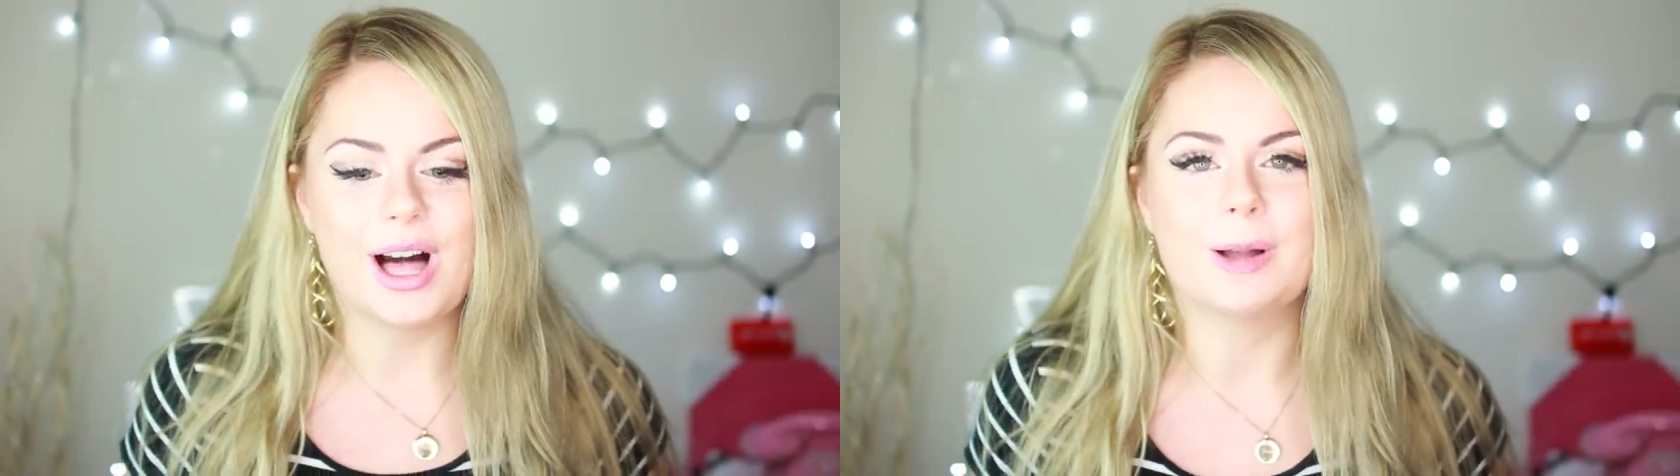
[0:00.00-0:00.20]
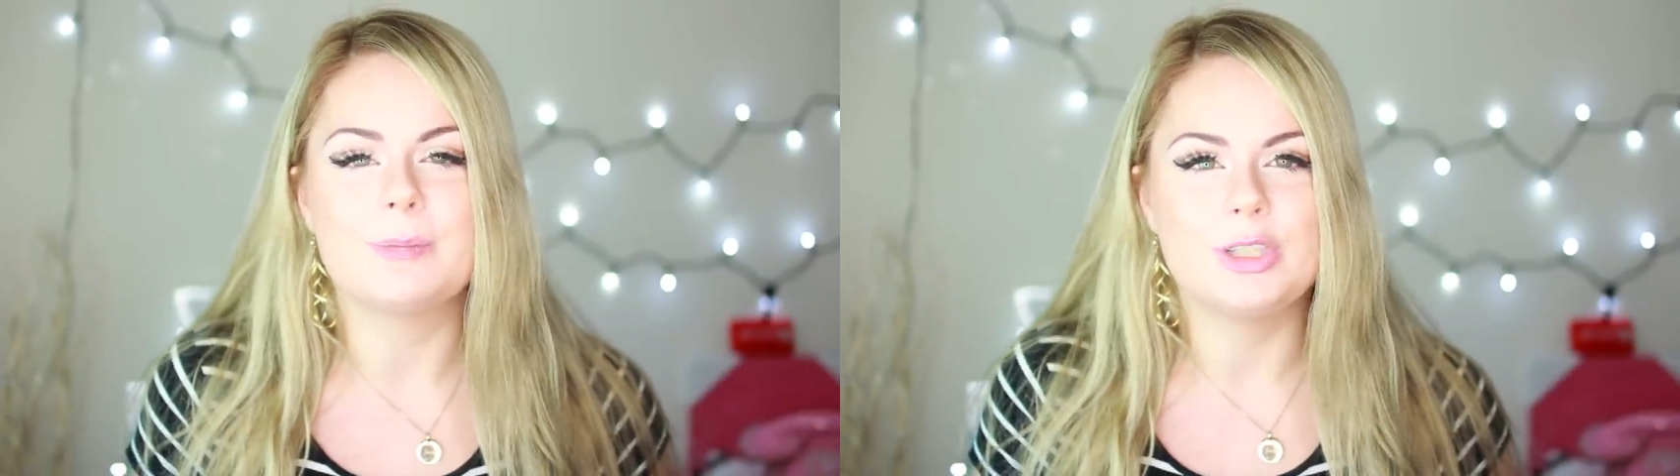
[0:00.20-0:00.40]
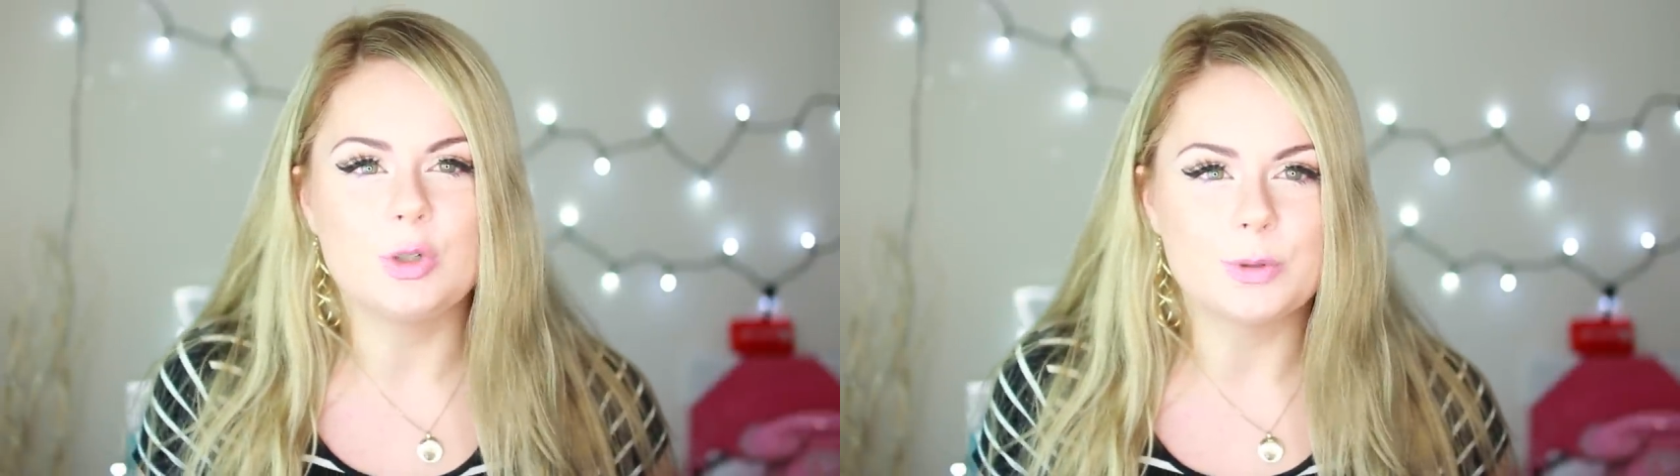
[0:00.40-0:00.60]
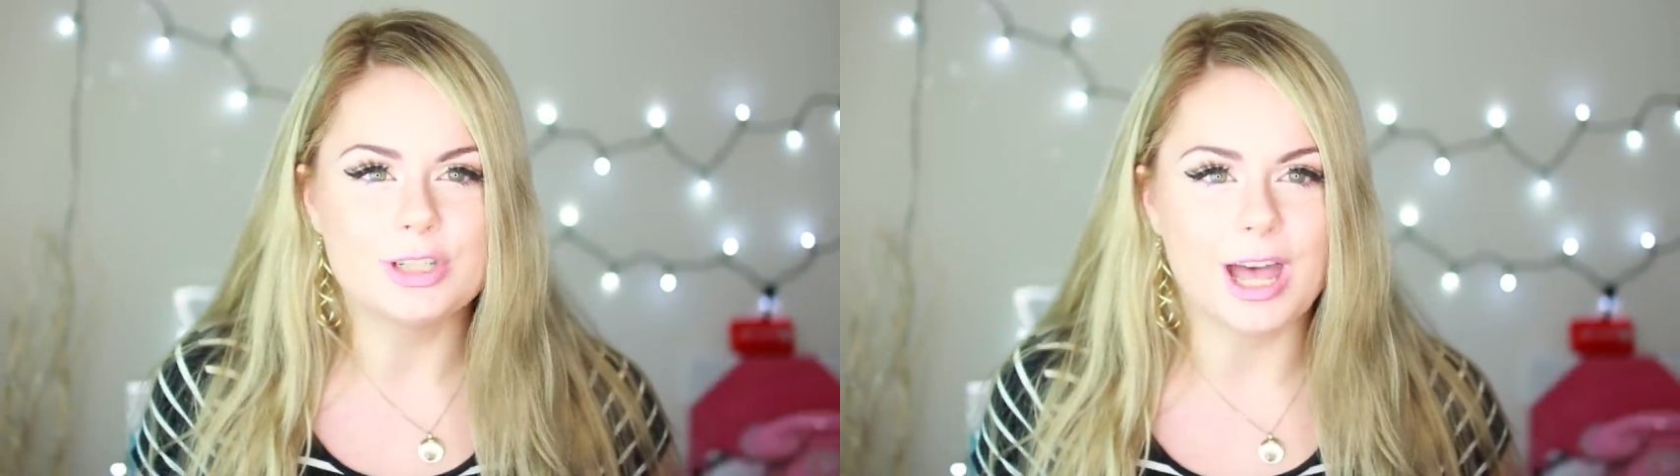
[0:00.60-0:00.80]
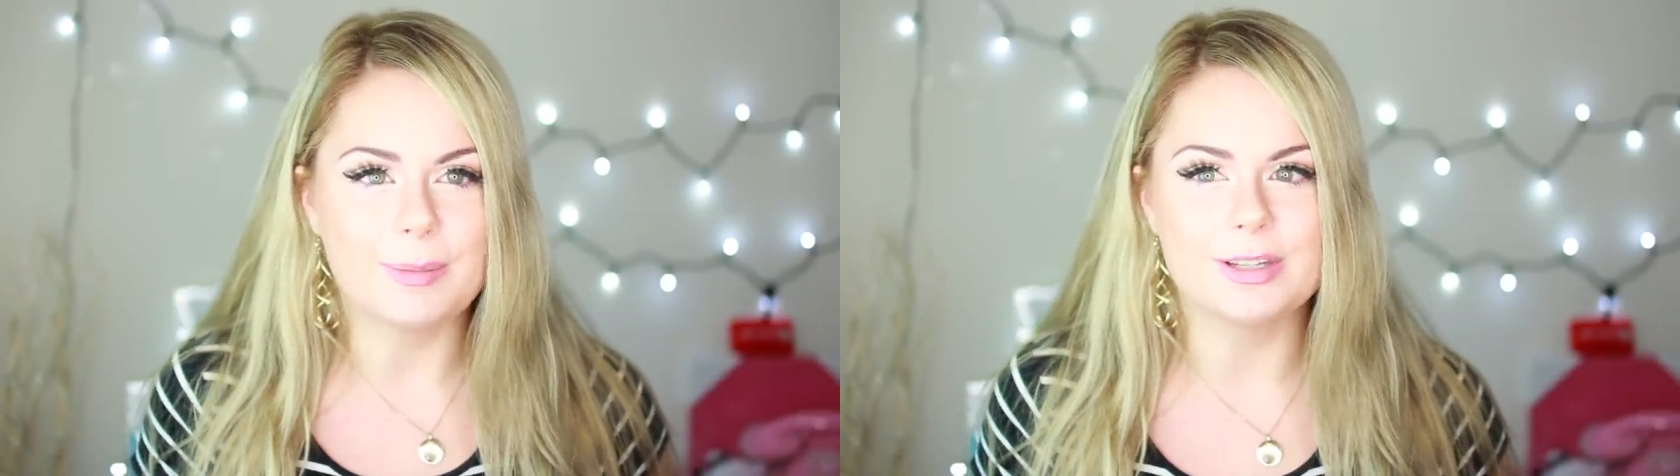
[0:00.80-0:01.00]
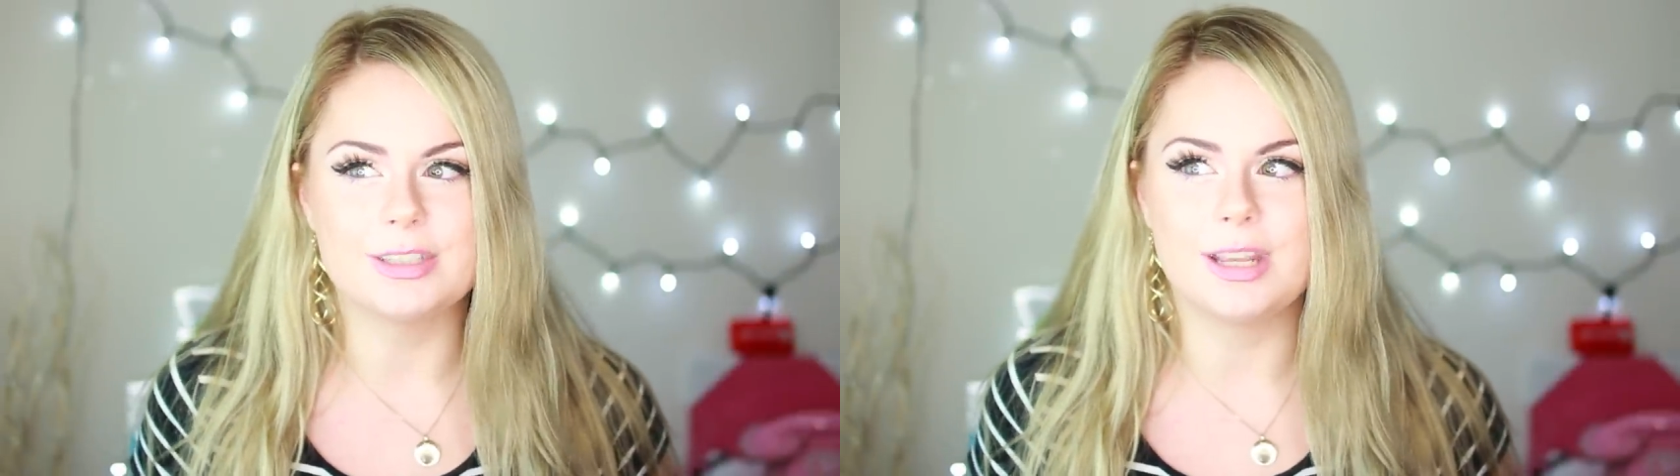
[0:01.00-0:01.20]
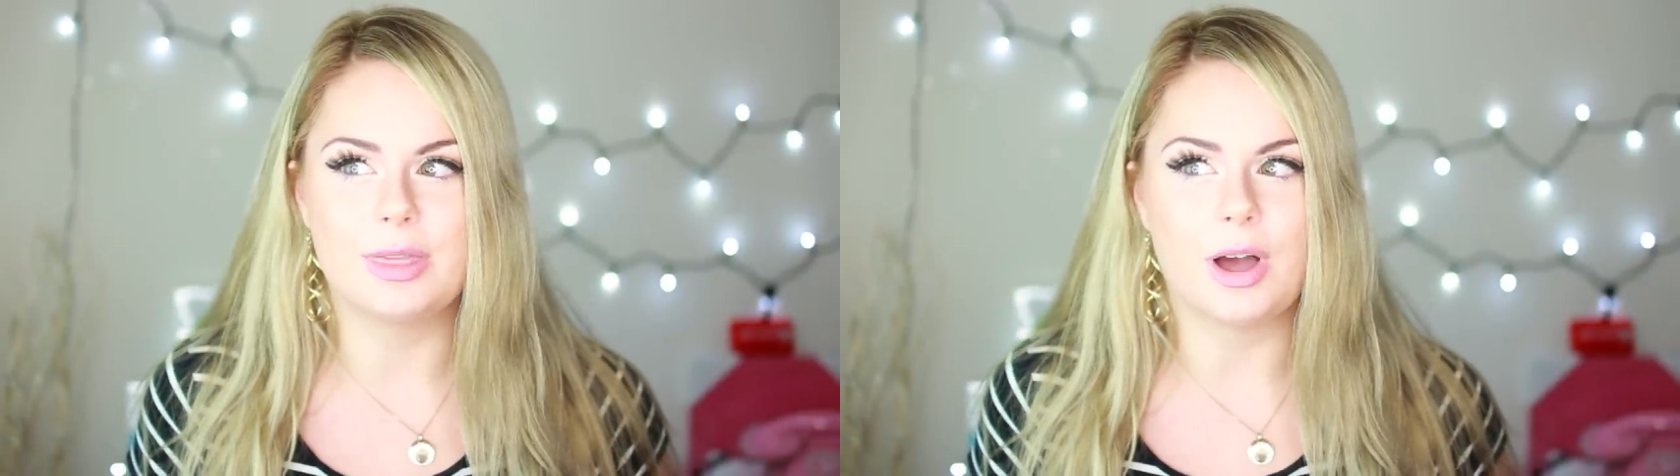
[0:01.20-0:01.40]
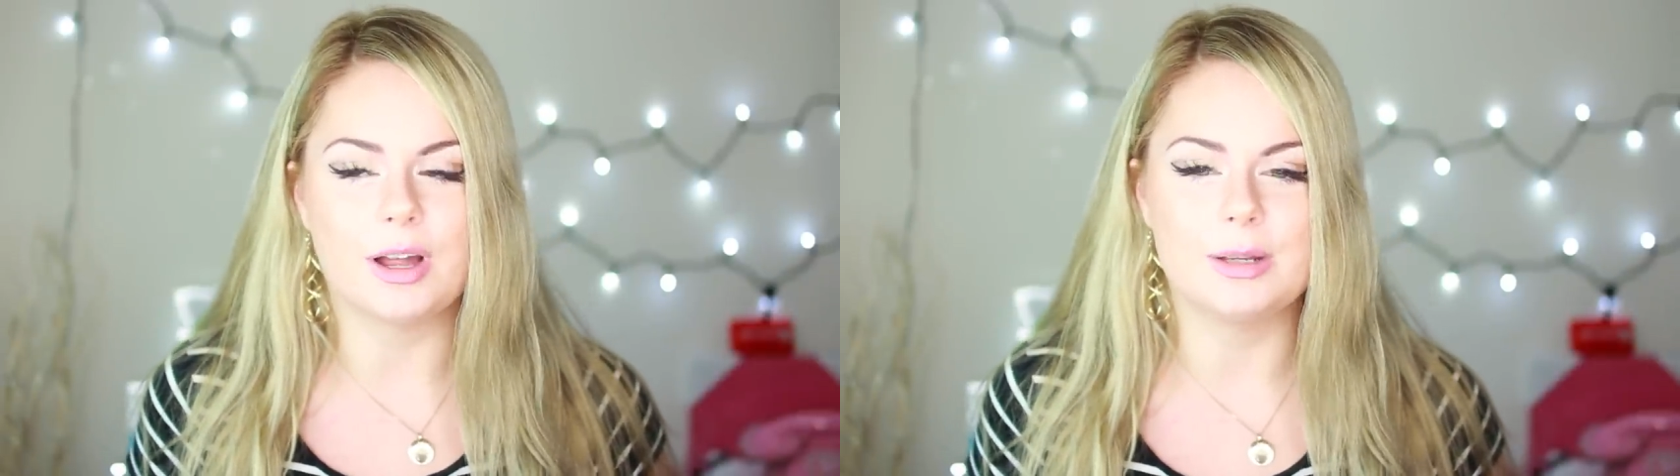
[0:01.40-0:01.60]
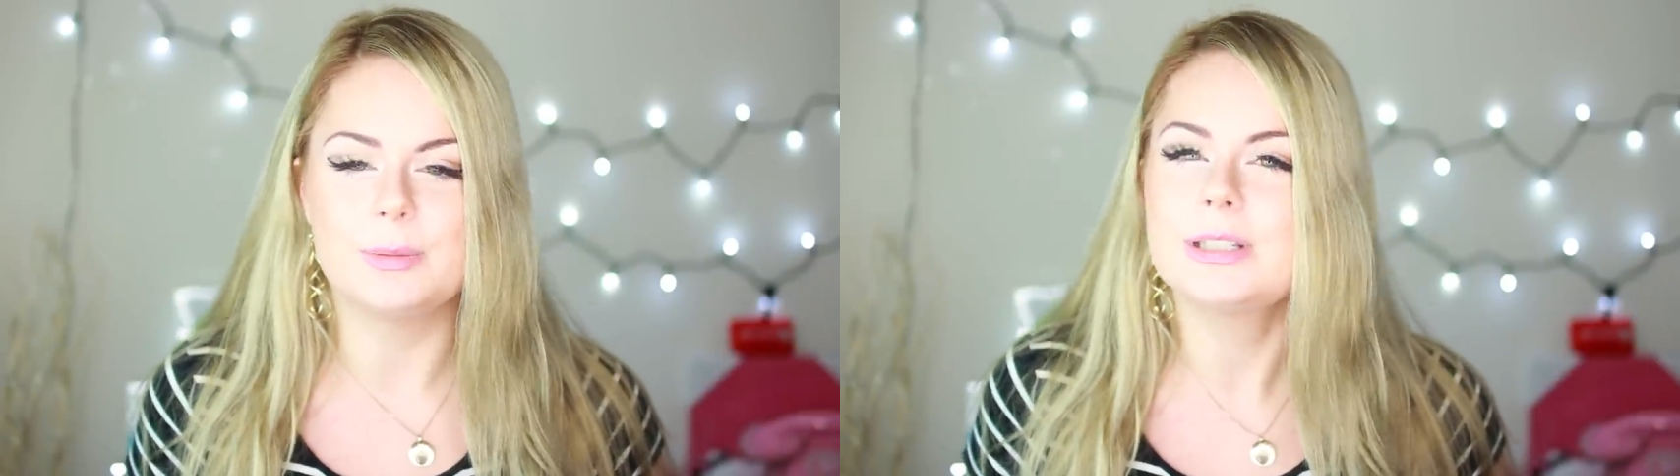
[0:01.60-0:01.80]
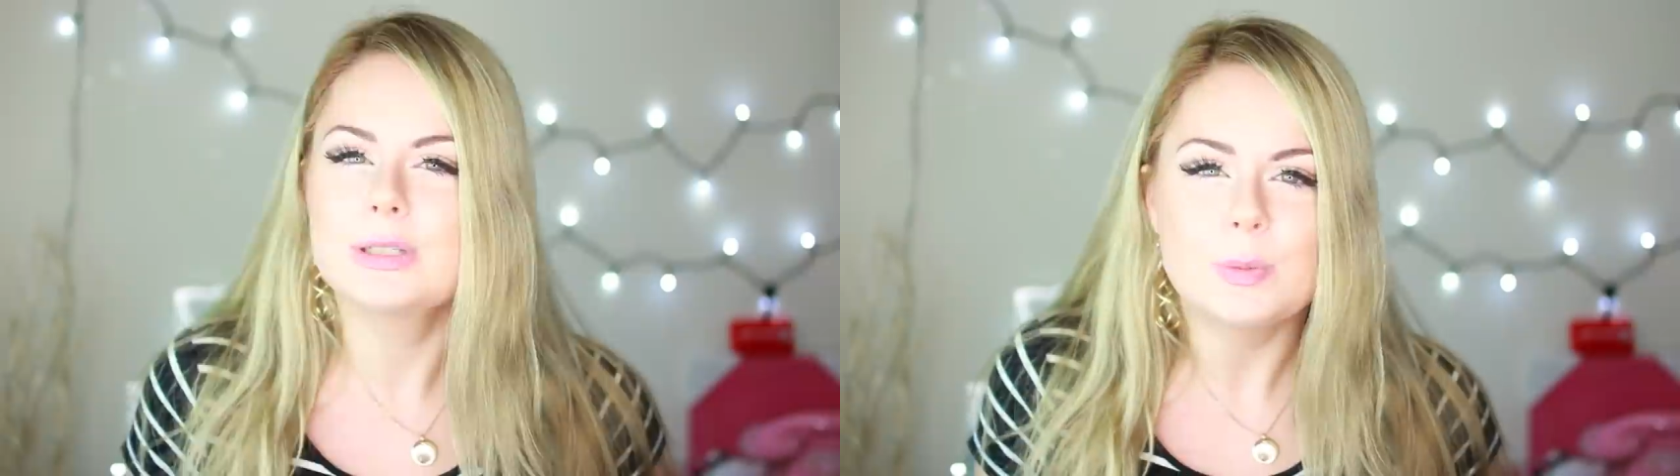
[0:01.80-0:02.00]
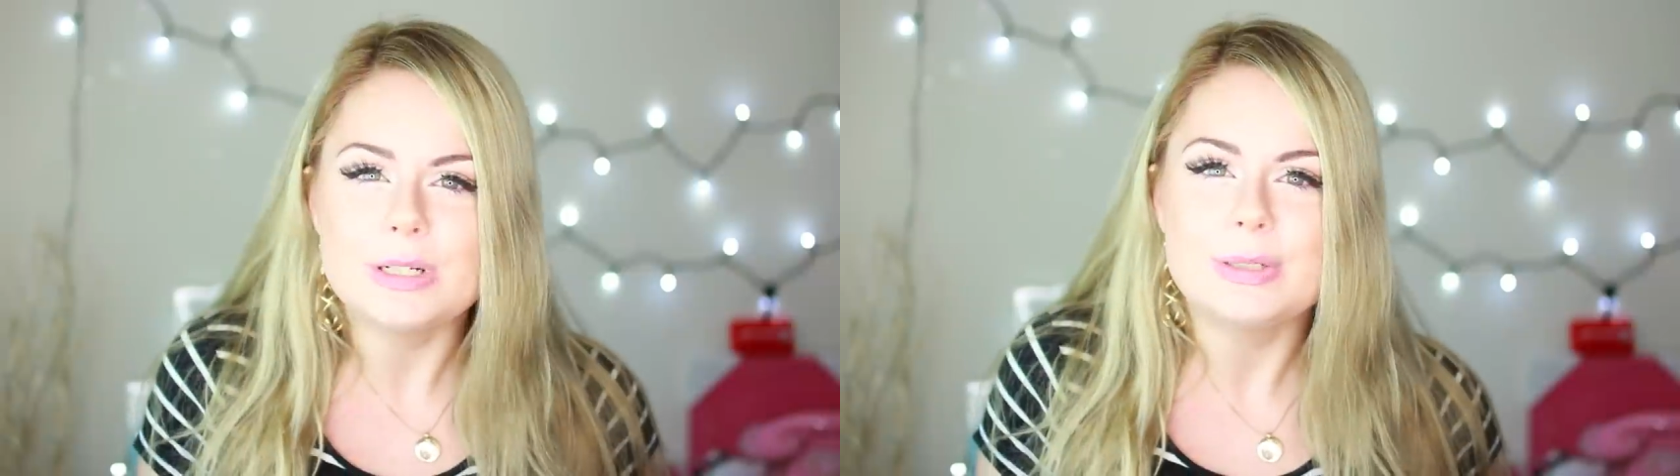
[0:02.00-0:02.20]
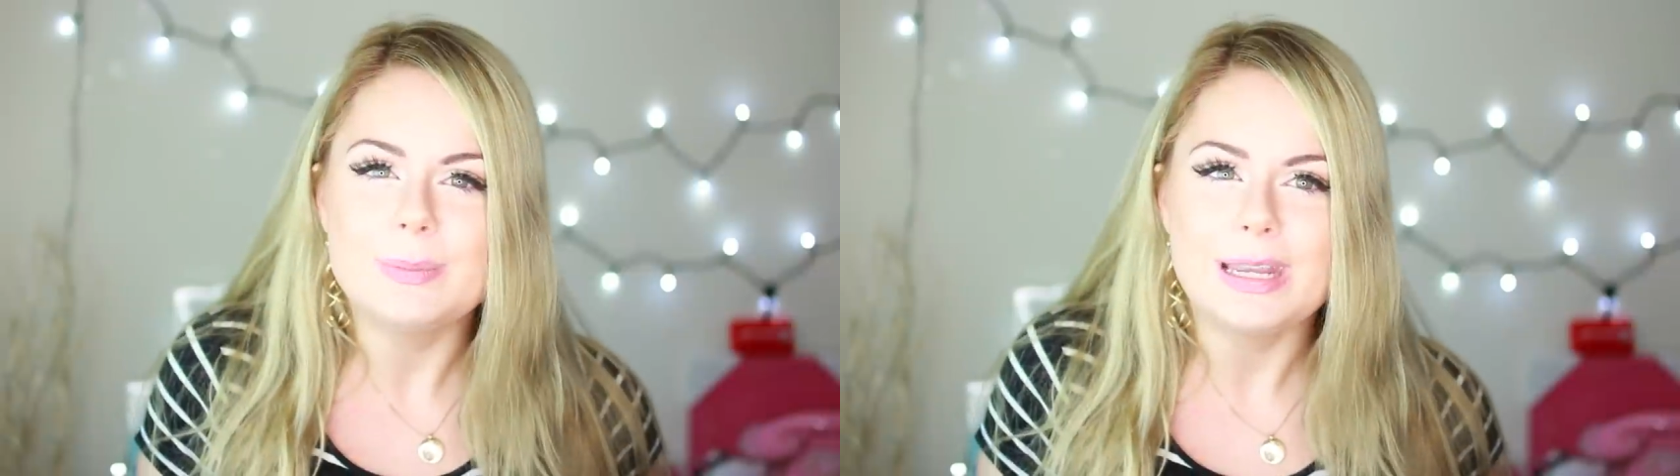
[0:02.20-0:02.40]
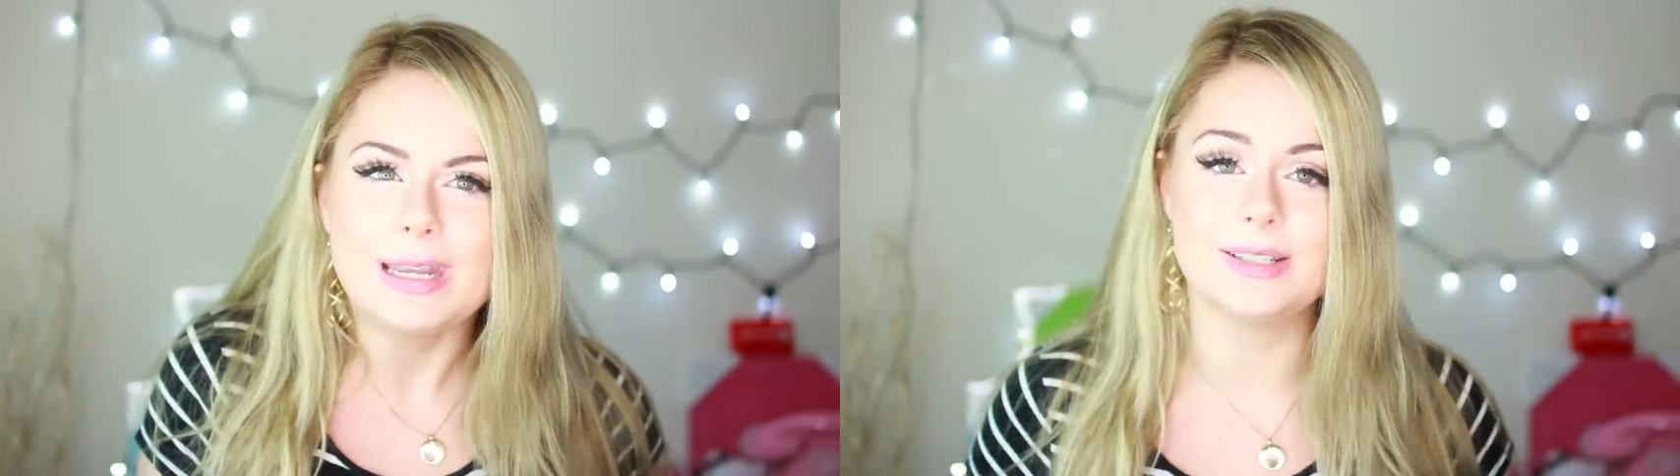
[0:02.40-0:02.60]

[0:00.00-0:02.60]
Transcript: hug me super tight because he thought he would squish me.